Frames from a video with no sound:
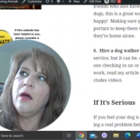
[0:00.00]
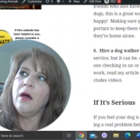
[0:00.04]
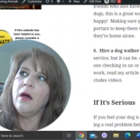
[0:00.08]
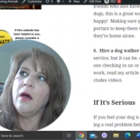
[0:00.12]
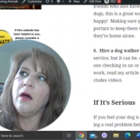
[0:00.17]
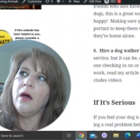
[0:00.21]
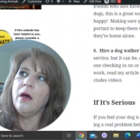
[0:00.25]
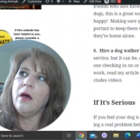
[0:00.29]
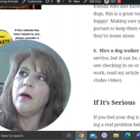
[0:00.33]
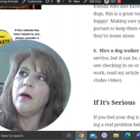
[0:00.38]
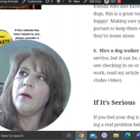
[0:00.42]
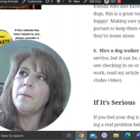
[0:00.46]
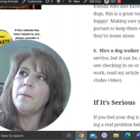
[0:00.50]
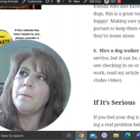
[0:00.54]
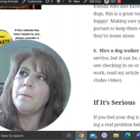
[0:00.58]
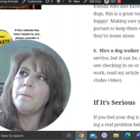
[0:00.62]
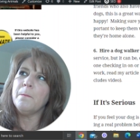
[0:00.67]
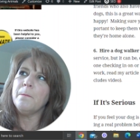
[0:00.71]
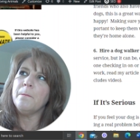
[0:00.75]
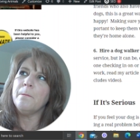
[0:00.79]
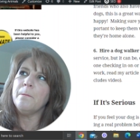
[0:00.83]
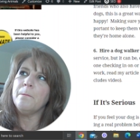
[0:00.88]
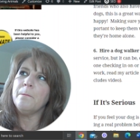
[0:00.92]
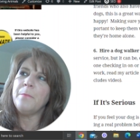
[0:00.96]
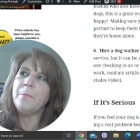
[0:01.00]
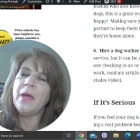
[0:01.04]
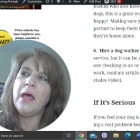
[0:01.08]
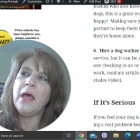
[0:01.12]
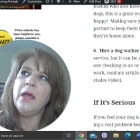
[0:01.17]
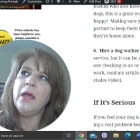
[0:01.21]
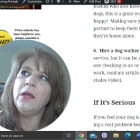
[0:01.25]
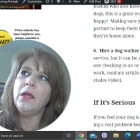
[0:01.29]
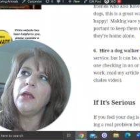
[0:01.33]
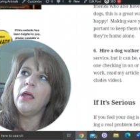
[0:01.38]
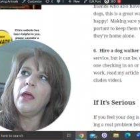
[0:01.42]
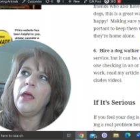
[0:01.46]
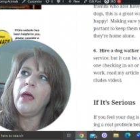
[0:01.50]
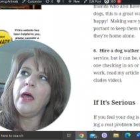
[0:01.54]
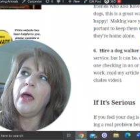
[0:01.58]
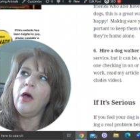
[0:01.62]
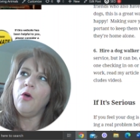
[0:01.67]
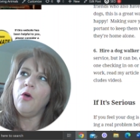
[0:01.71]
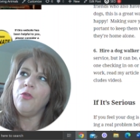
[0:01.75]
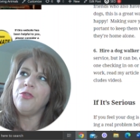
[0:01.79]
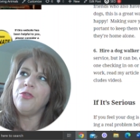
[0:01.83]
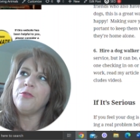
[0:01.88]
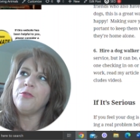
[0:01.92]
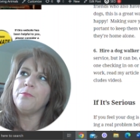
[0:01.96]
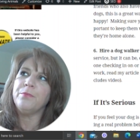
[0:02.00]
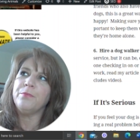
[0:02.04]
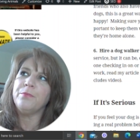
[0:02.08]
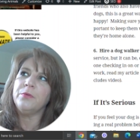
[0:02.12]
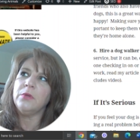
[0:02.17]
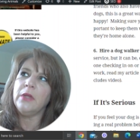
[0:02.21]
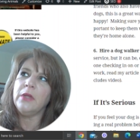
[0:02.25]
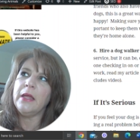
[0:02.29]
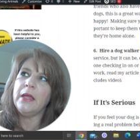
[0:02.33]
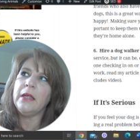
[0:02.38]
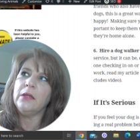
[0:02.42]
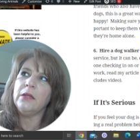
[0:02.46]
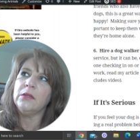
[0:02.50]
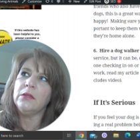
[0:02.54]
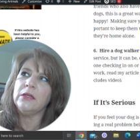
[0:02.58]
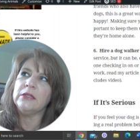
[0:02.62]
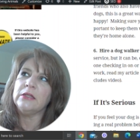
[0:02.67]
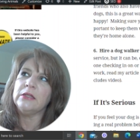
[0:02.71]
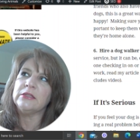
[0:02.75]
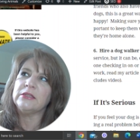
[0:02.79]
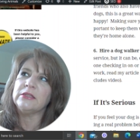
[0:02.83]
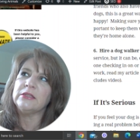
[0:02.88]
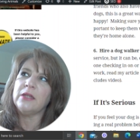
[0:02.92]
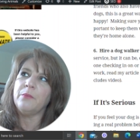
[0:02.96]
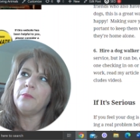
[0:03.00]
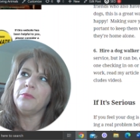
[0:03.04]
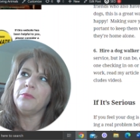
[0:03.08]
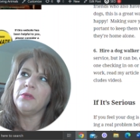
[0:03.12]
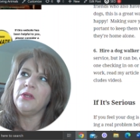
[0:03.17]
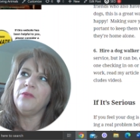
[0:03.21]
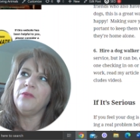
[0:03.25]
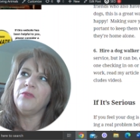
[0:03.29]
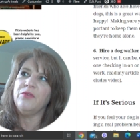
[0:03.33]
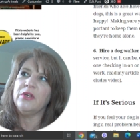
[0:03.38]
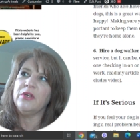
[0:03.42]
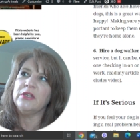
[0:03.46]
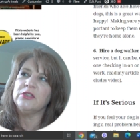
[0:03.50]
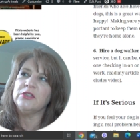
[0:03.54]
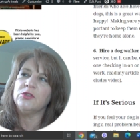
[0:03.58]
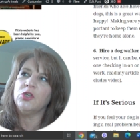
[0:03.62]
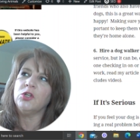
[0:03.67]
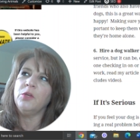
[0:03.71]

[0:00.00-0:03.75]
um, pet health playlist, I believe it is.